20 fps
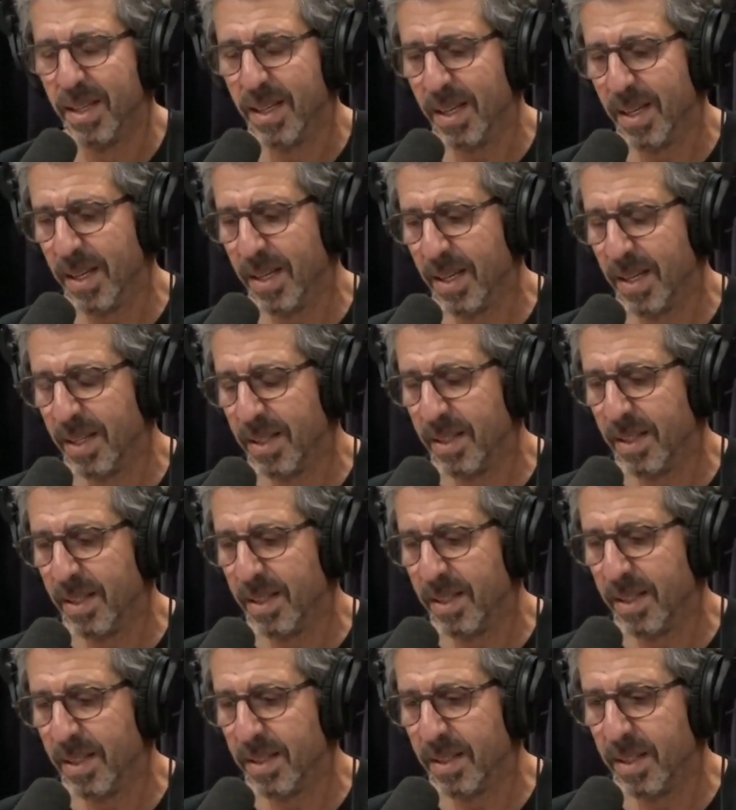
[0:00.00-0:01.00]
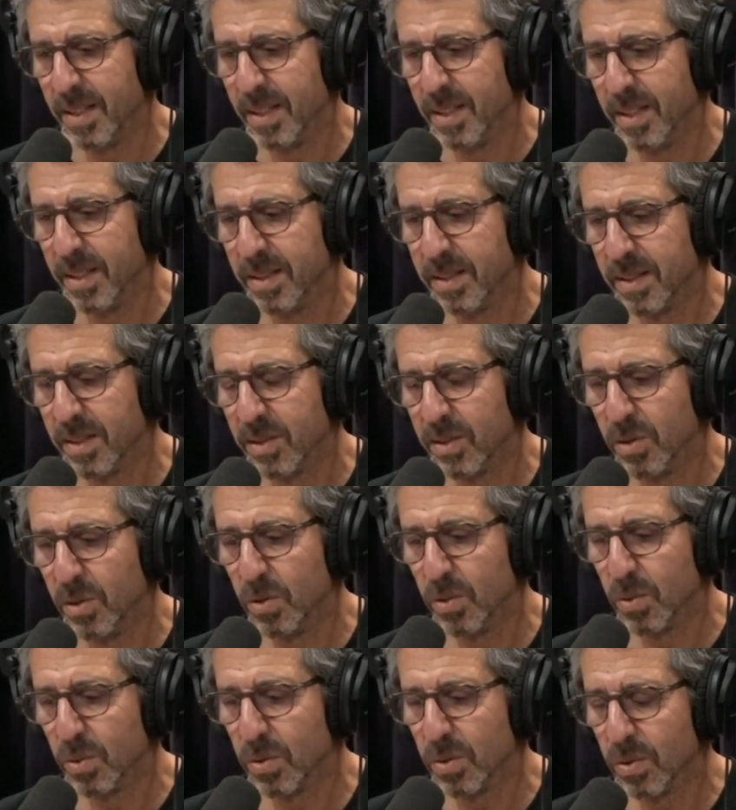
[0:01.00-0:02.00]
And it's
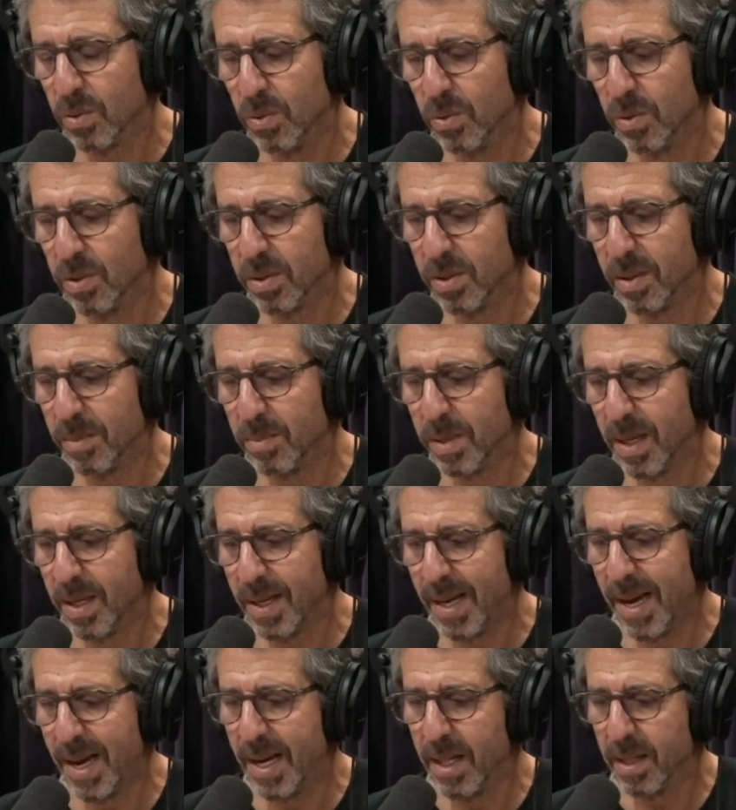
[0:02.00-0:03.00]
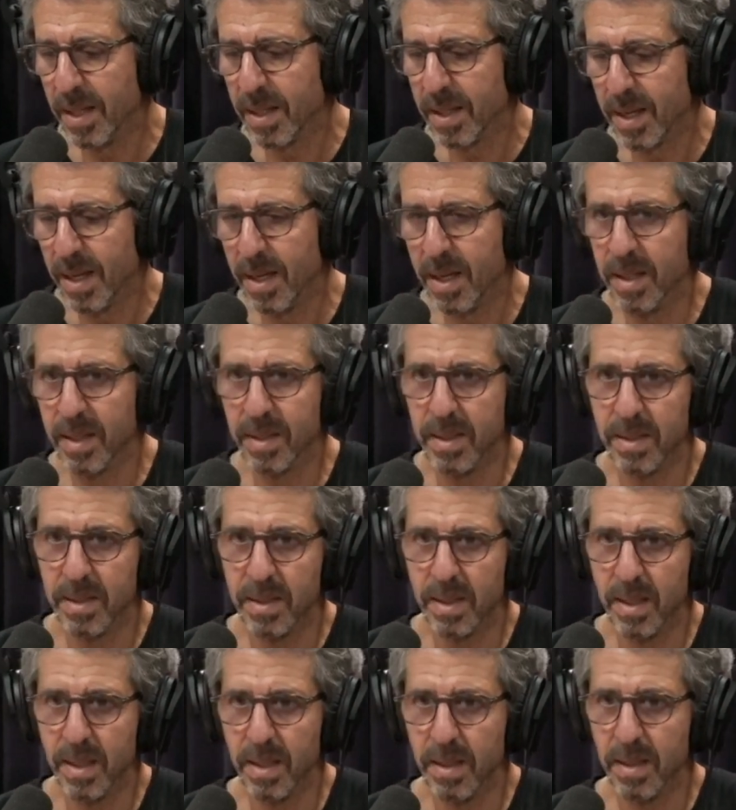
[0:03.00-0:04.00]
Usual Cruelty by Alec,
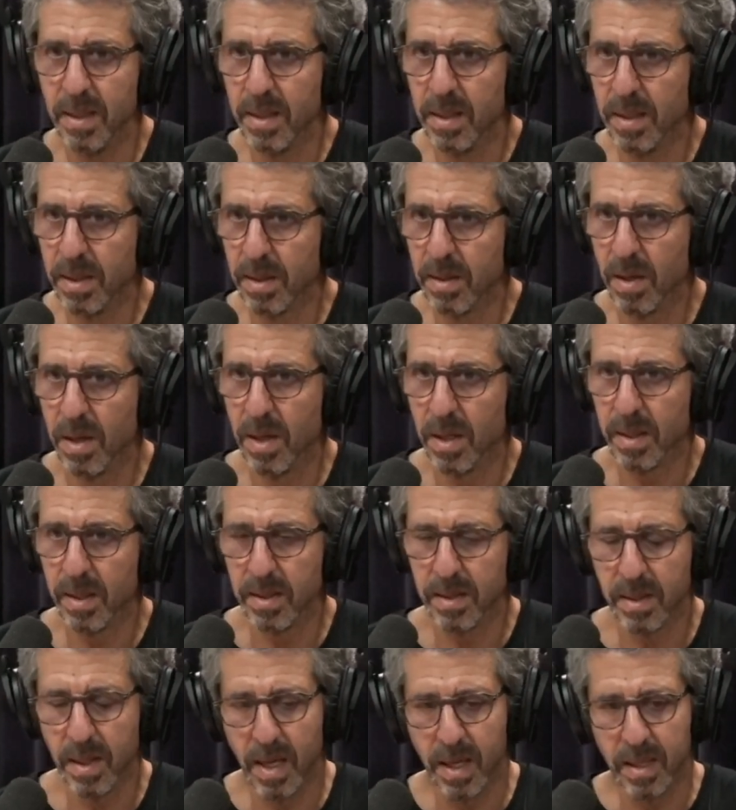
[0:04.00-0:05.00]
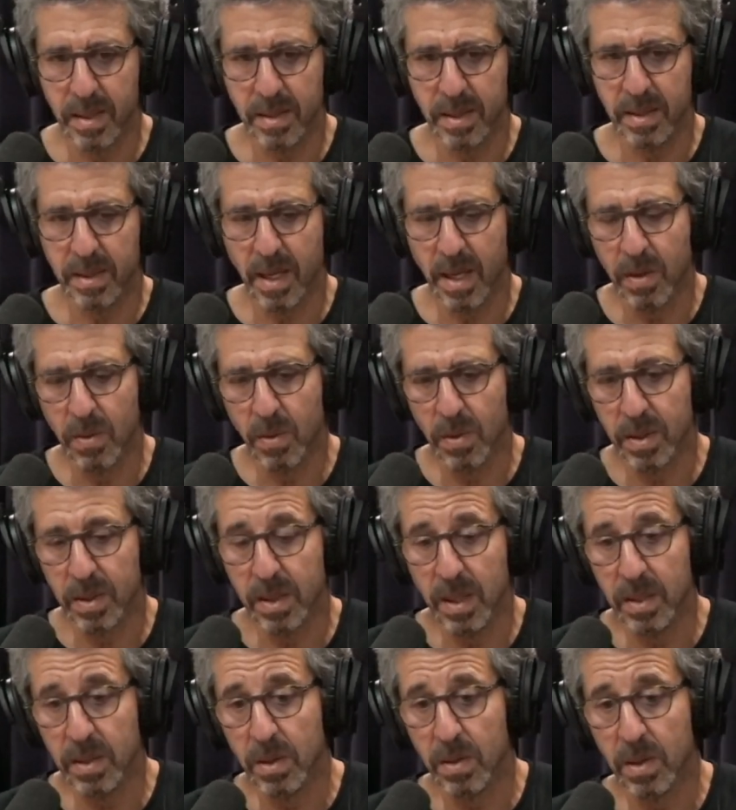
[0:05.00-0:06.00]
A-L-E-C, Karakatsanis. He's got an
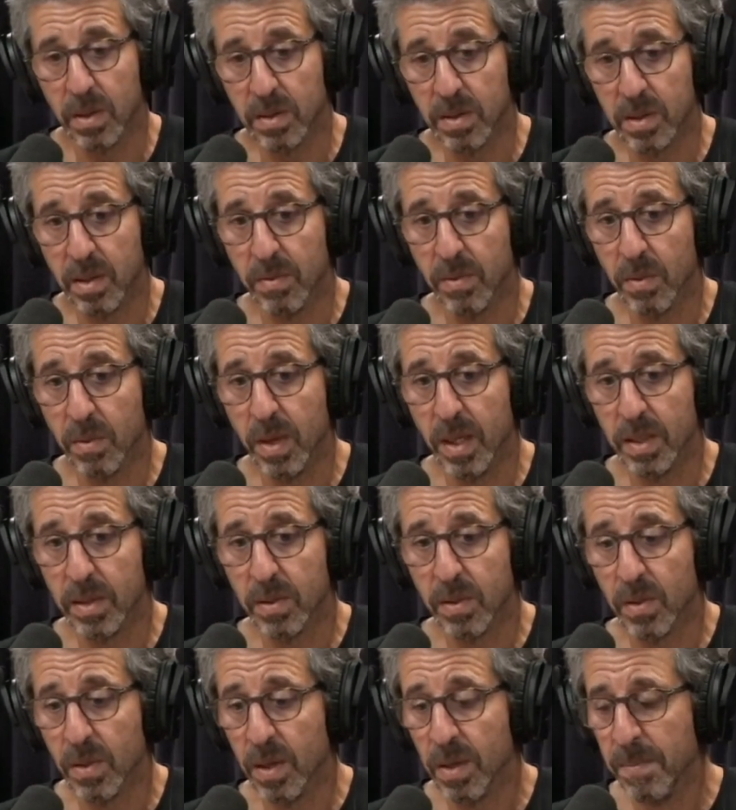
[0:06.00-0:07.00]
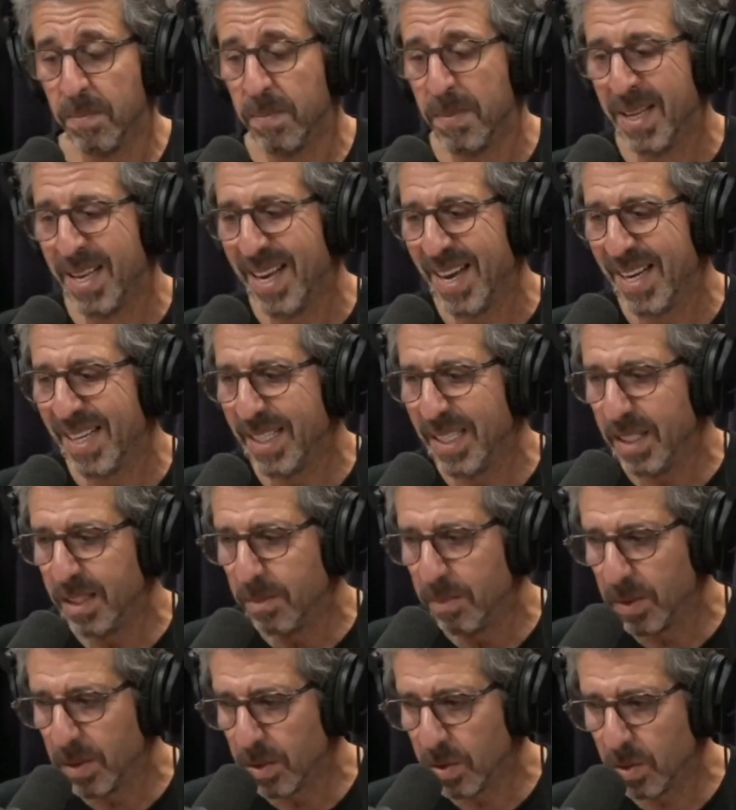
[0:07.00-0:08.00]
organization called Civil Rights Corps, and he's
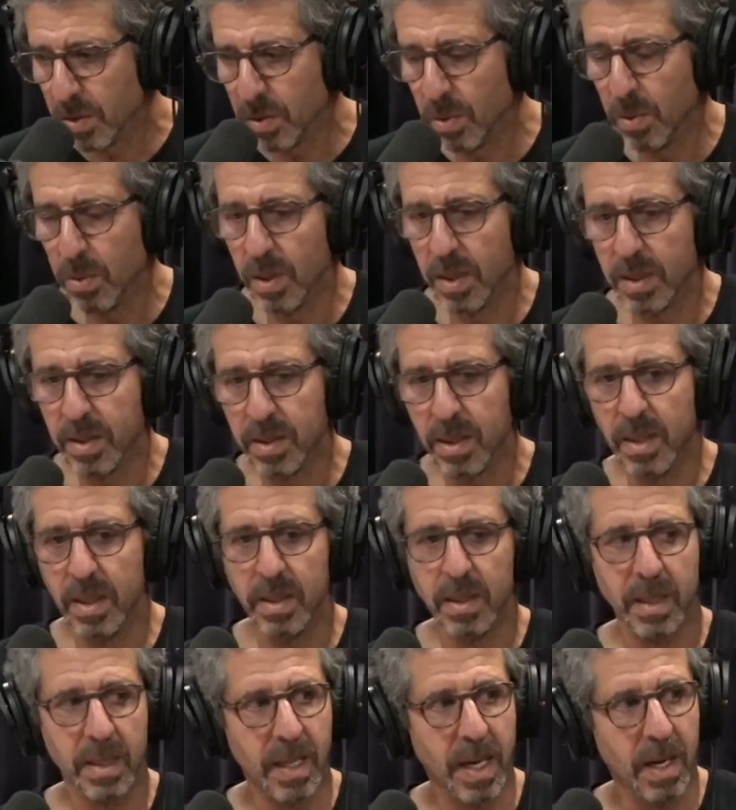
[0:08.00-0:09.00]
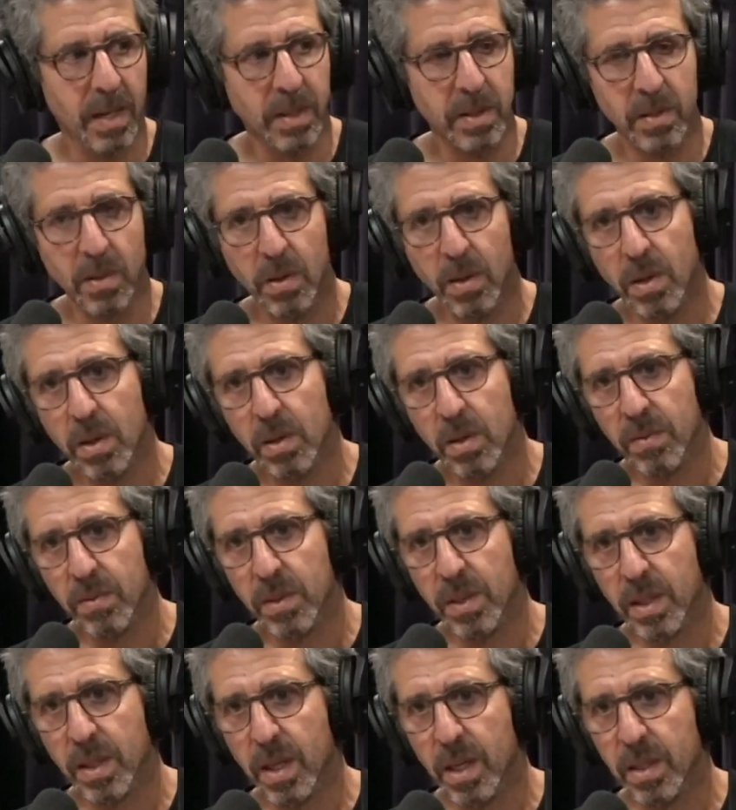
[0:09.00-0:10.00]
been suing cities and counties all over
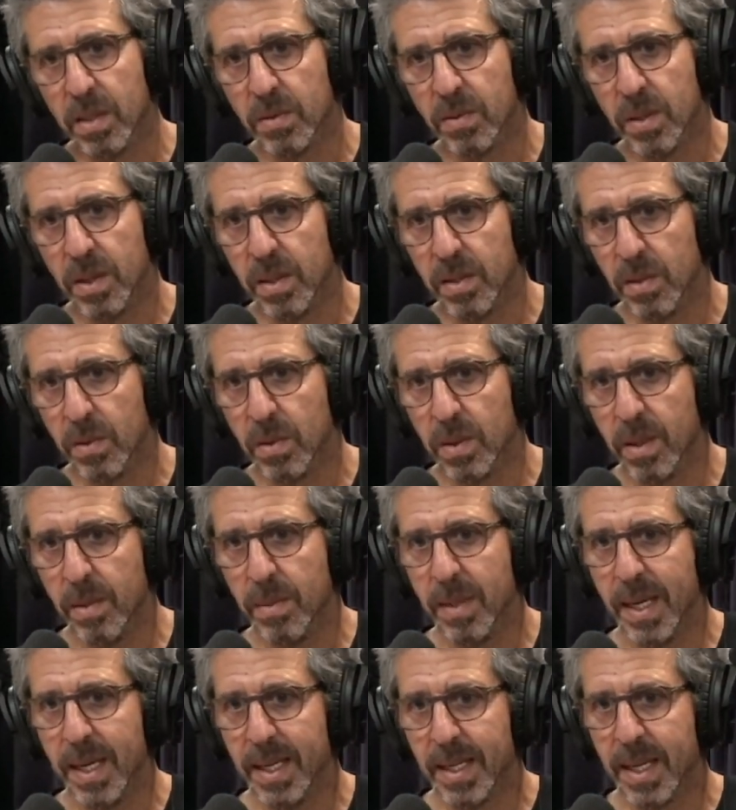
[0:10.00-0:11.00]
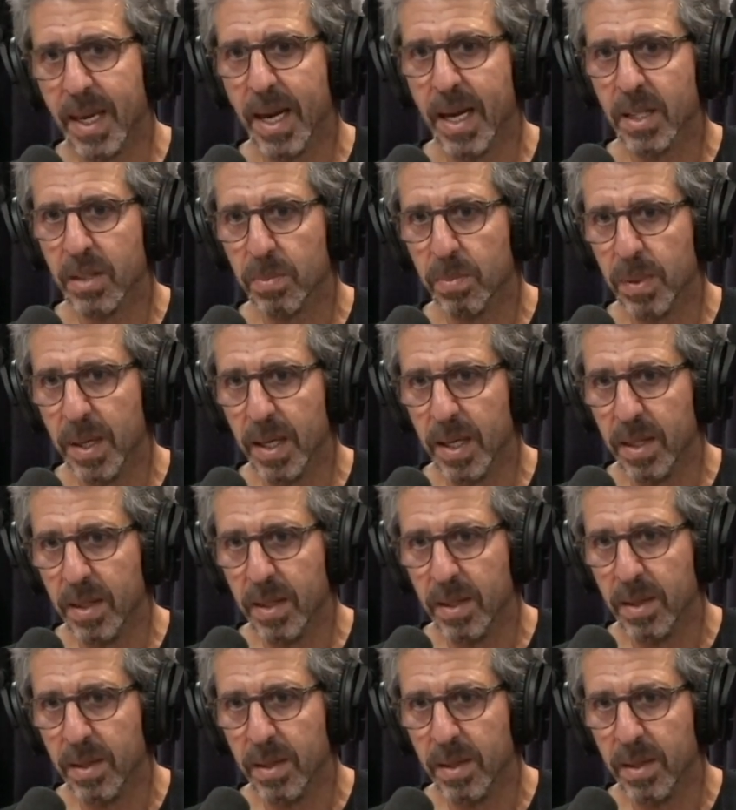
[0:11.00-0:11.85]
the country to eliminate cash bail,